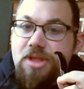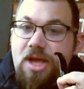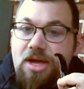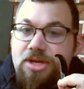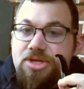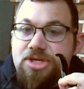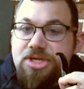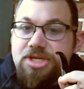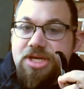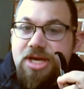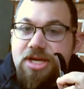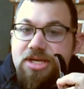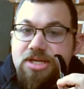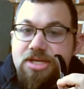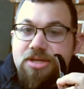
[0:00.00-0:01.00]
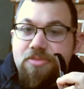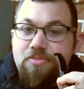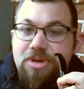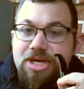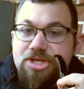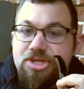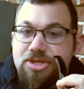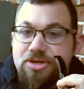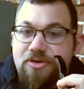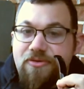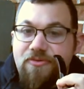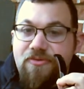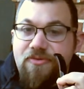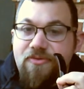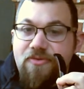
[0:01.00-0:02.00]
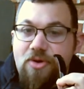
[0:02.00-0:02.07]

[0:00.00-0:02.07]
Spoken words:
It just says mixture of